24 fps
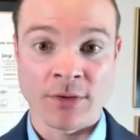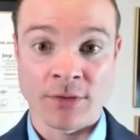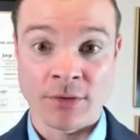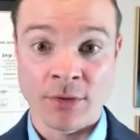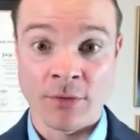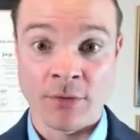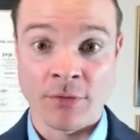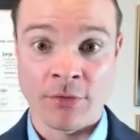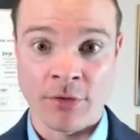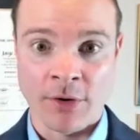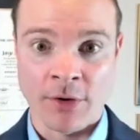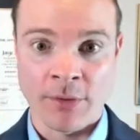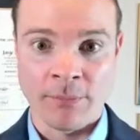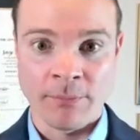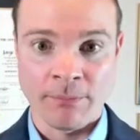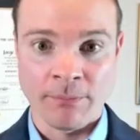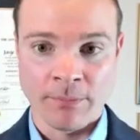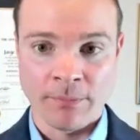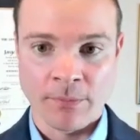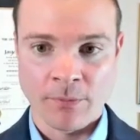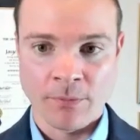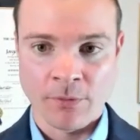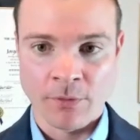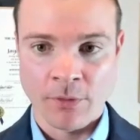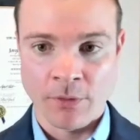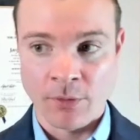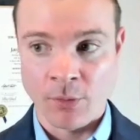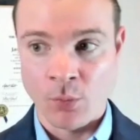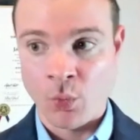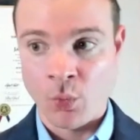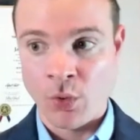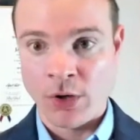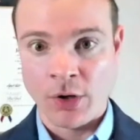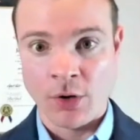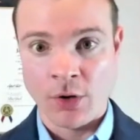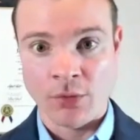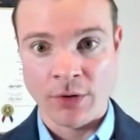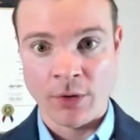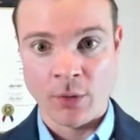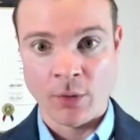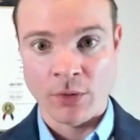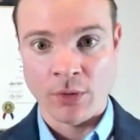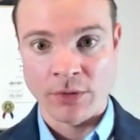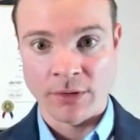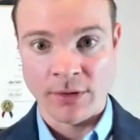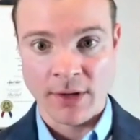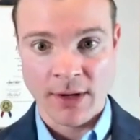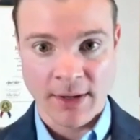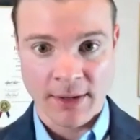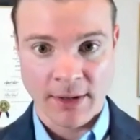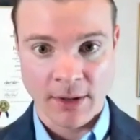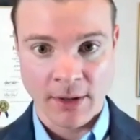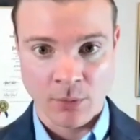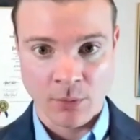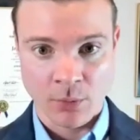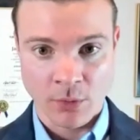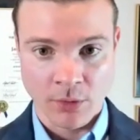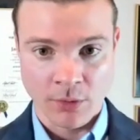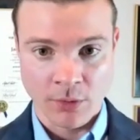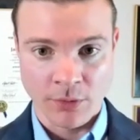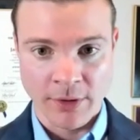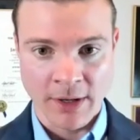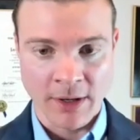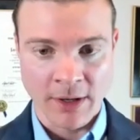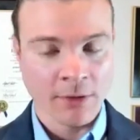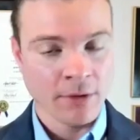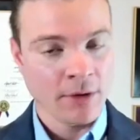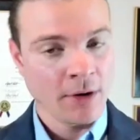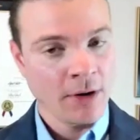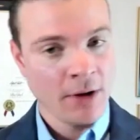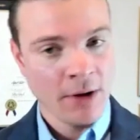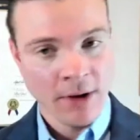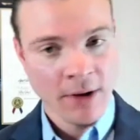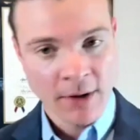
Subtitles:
So we know that when DACA rolled out,